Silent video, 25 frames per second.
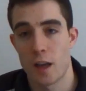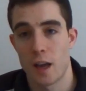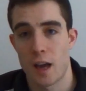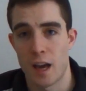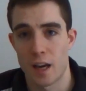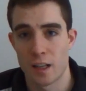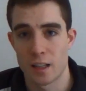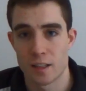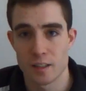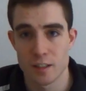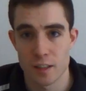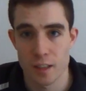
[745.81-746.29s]

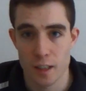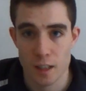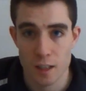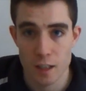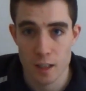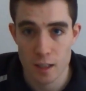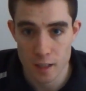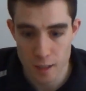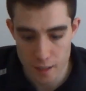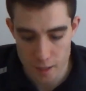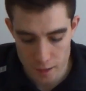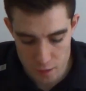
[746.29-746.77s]
add
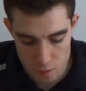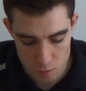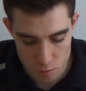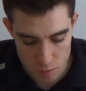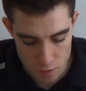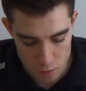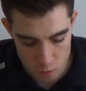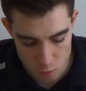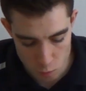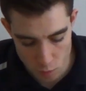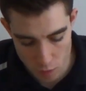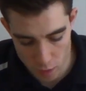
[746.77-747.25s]
second layers when
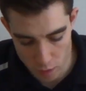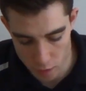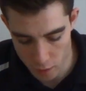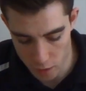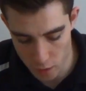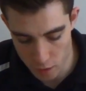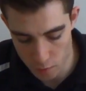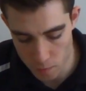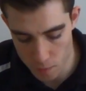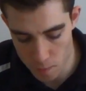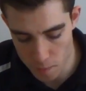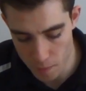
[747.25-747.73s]
it's wet, you're
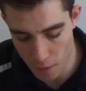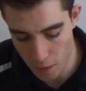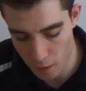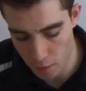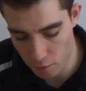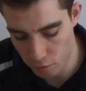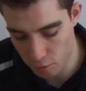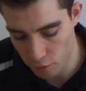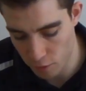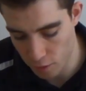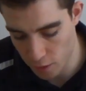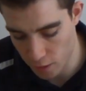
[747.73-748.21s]
going to be
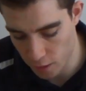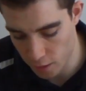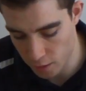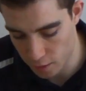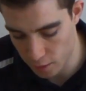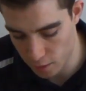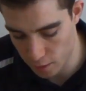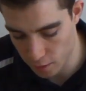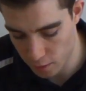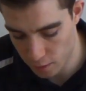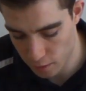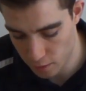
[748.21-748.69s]
paying for it
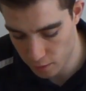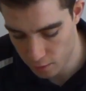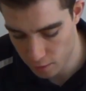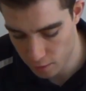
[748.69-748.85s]
later.